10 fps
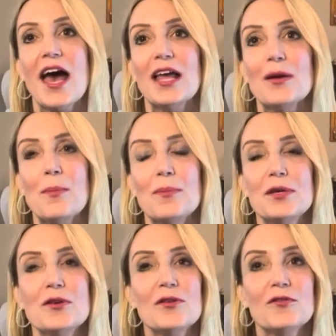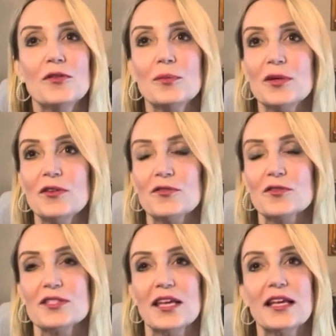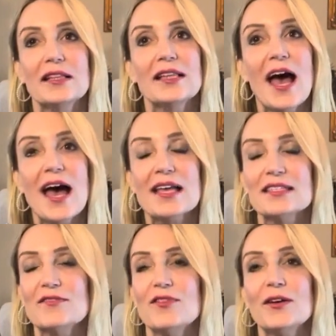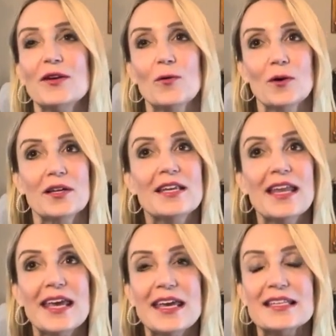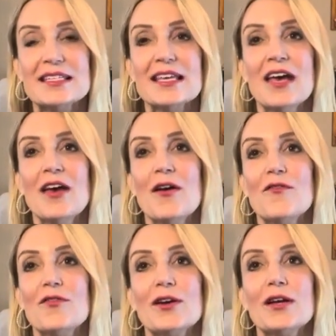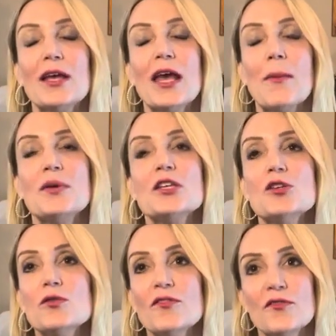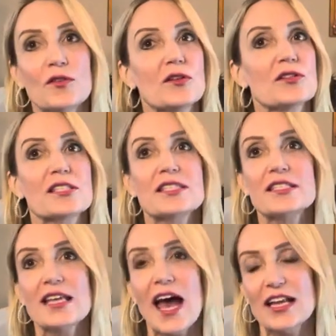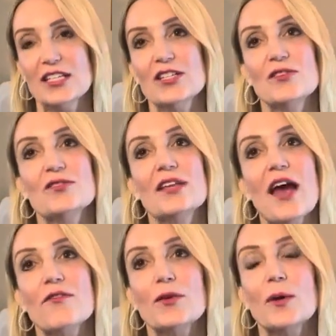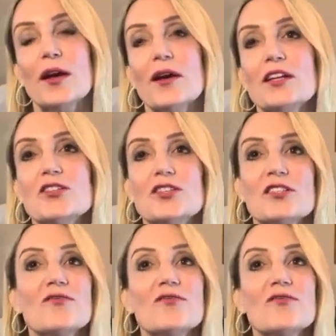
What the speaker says: It had beautiful, beautiful stained glass, very ornate, very beautiful statues everywhere. And you